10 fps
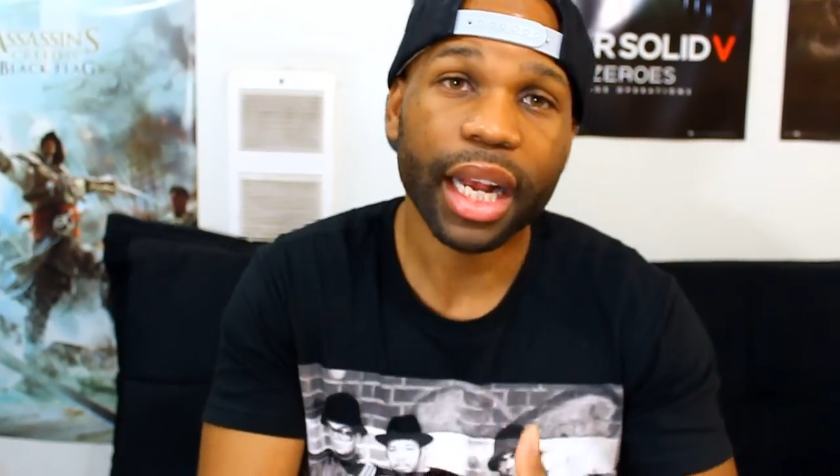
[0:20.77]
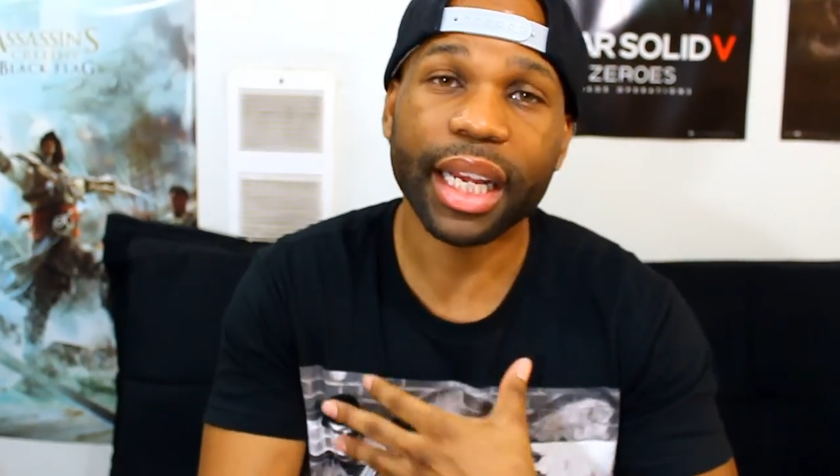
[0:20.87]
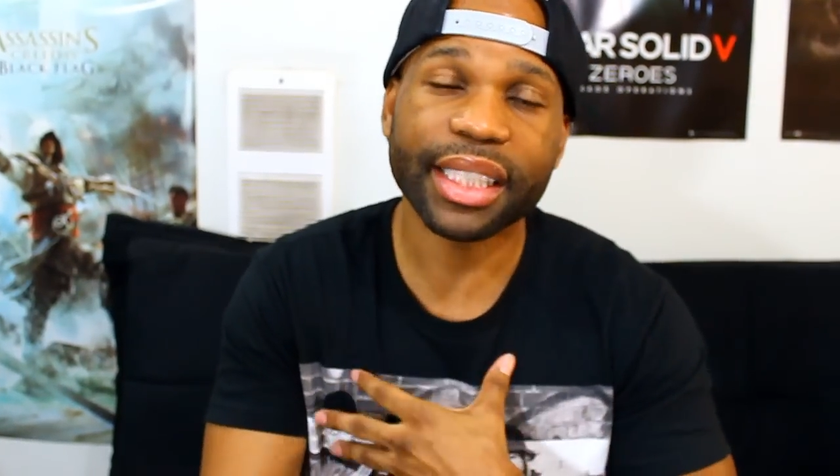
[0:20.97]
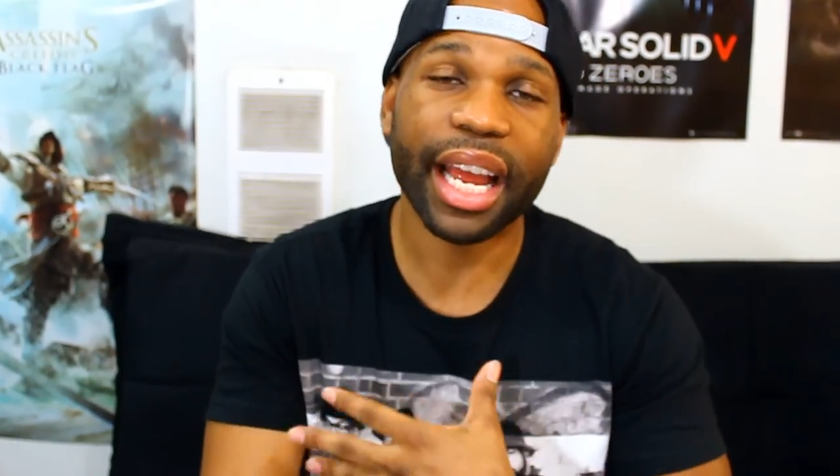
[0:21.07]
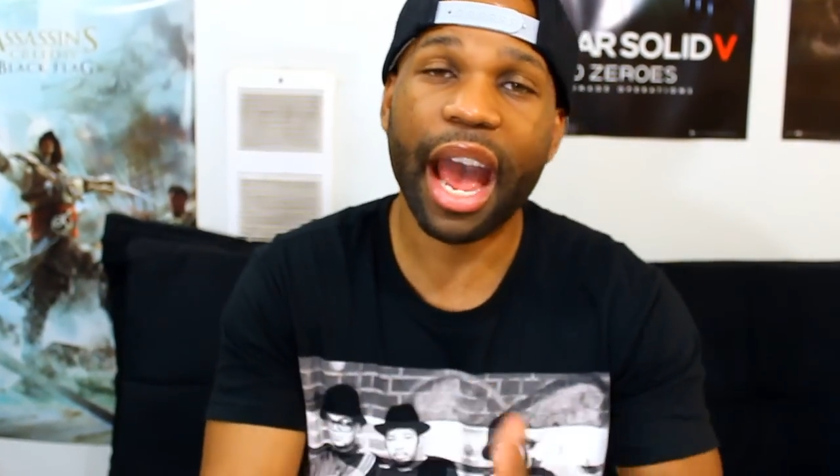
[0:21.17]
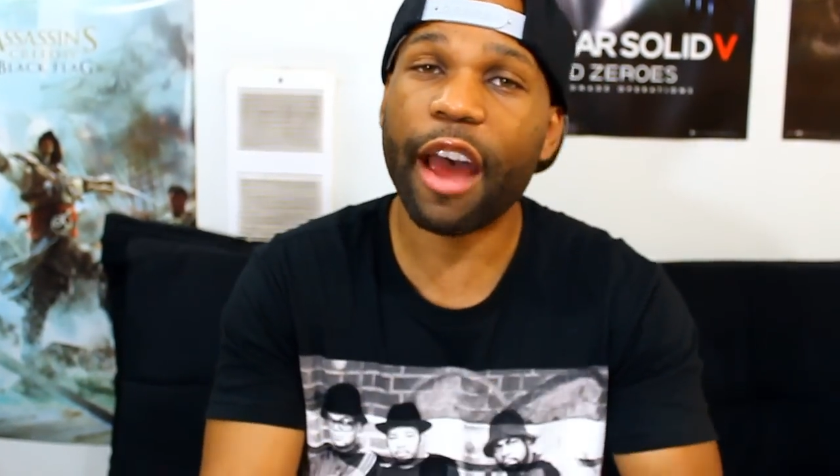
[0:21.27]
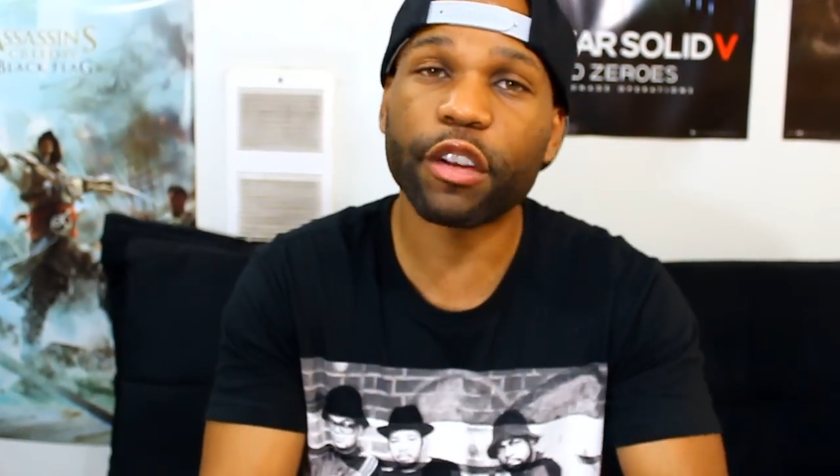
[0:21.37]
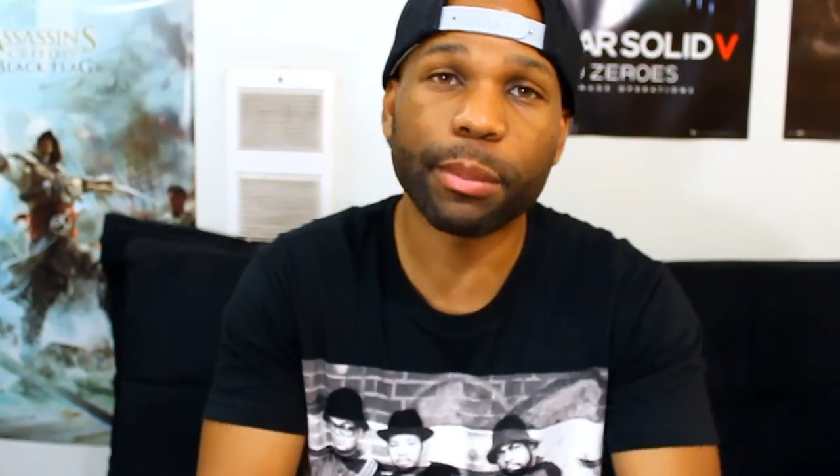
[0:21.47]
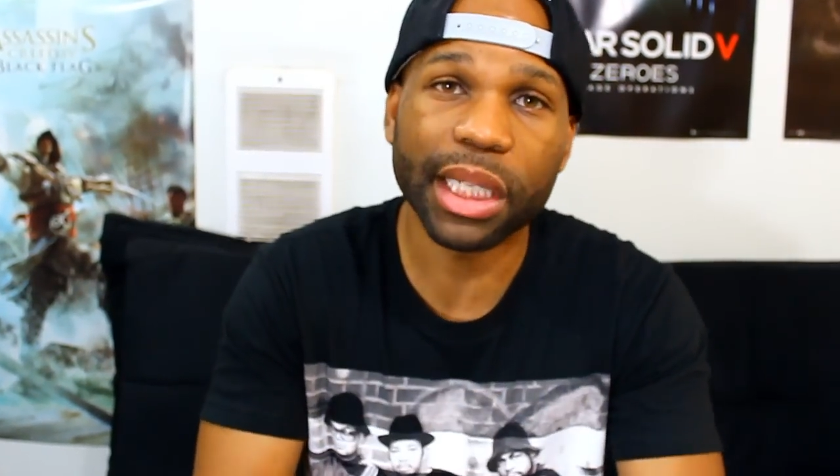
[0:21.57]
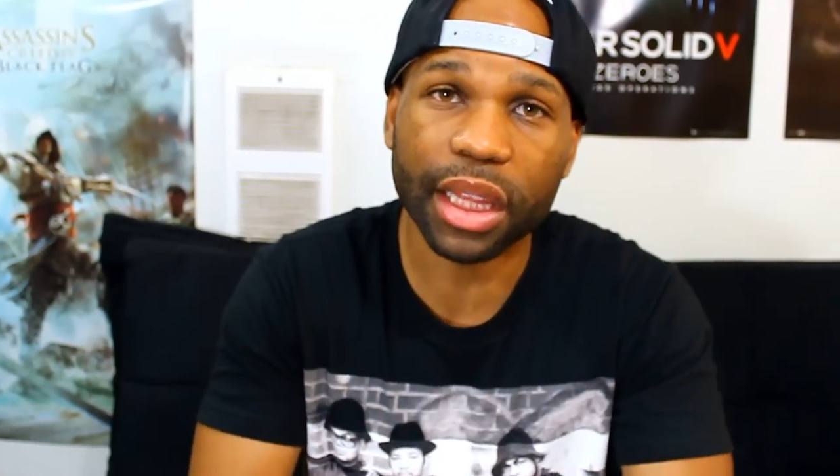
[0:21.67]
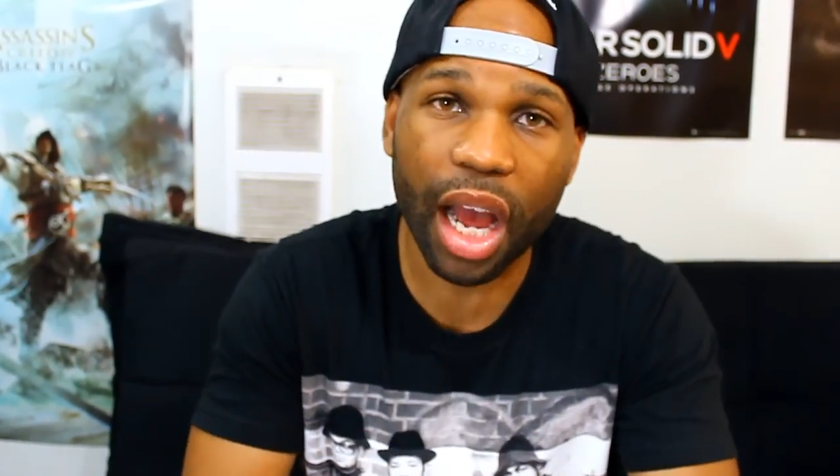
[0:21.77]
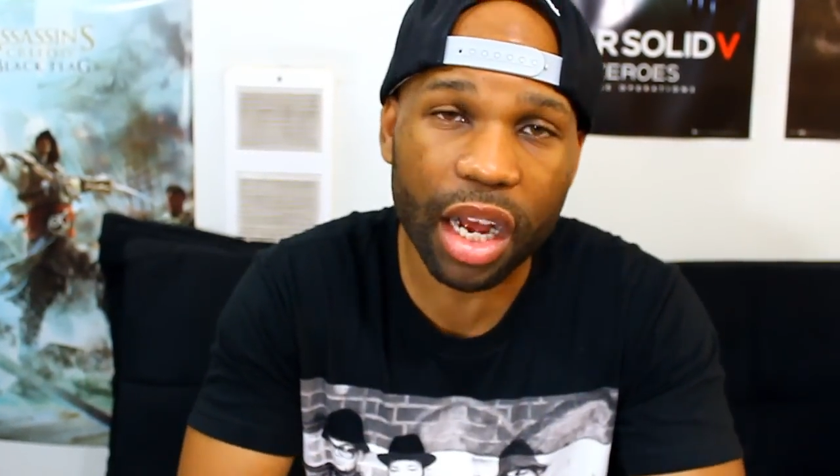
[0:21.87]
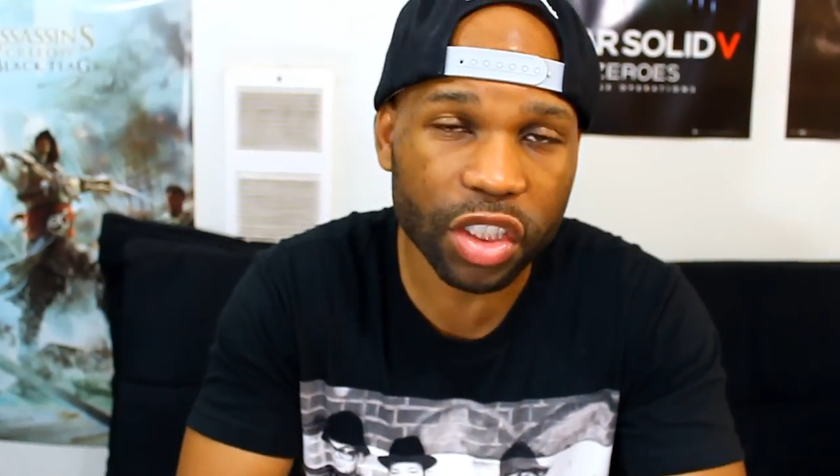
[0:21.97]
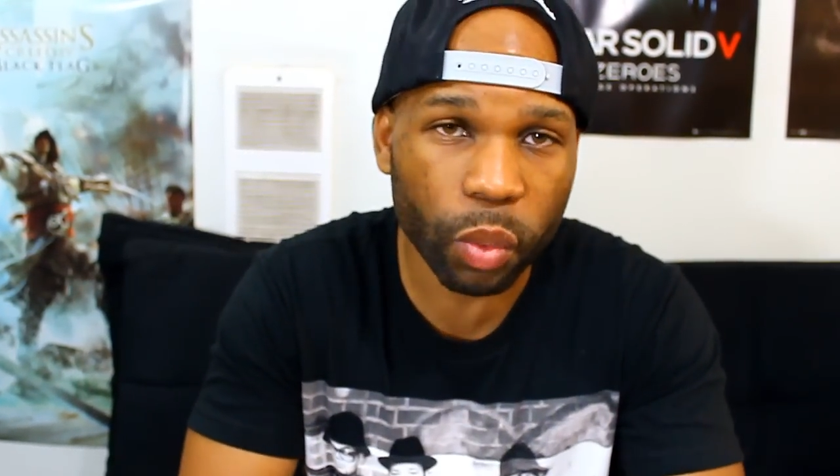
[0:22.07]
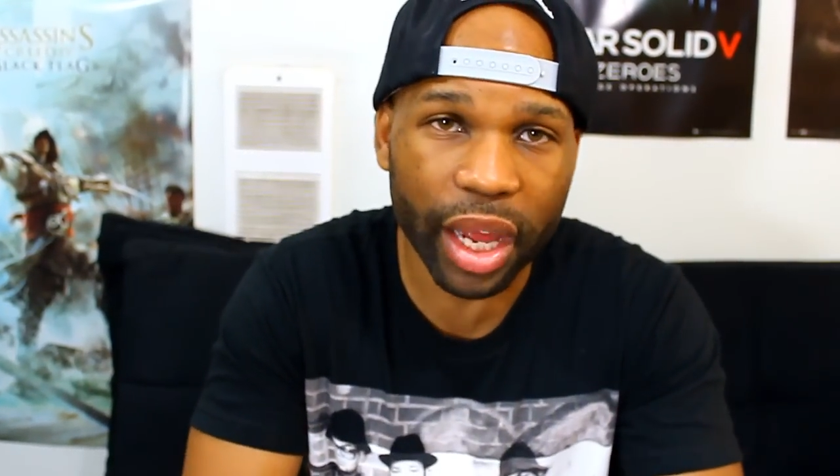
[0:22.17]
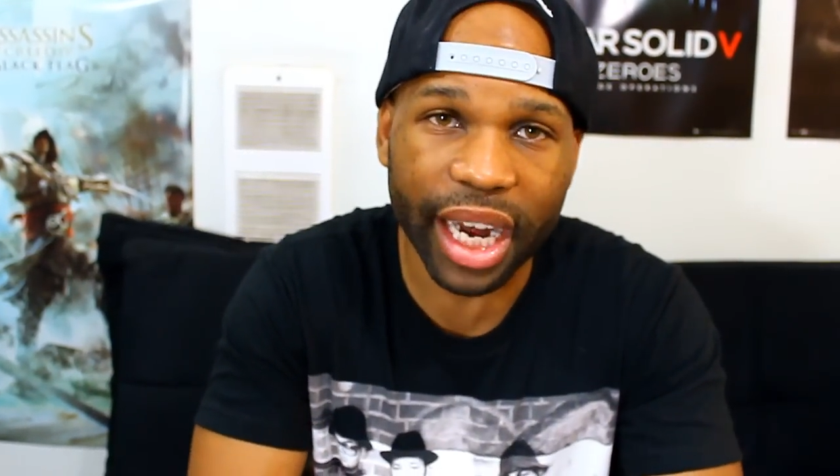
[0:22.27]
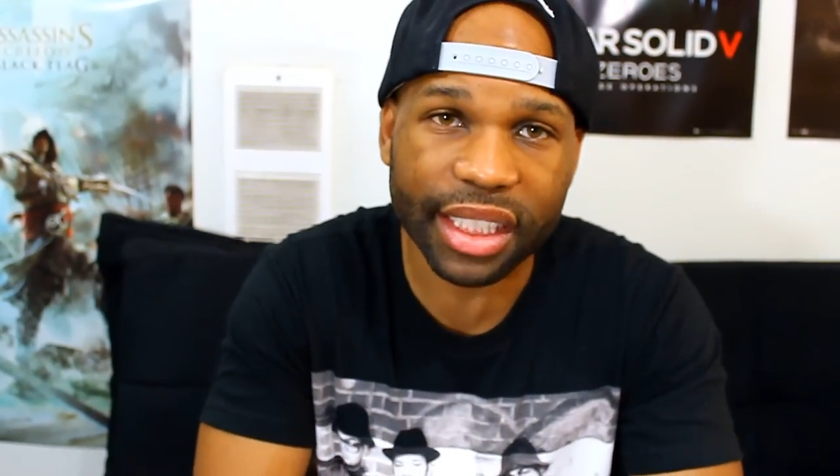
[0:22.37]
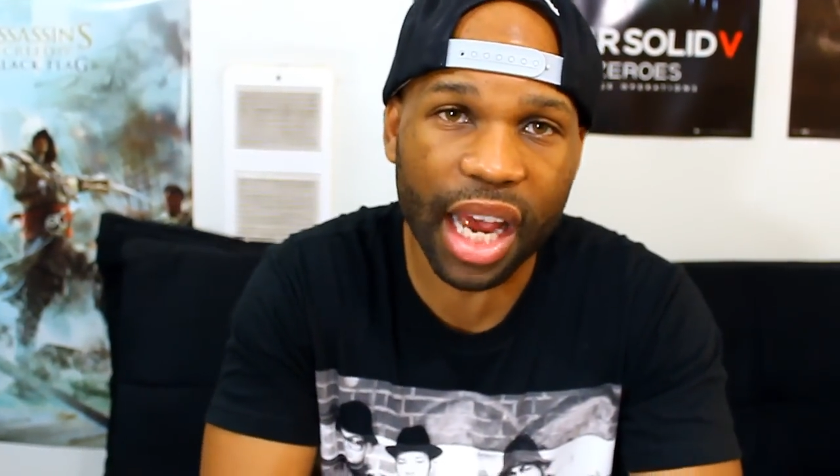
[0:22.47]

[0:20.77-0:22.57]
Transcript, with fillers: because they have to be thugs the way they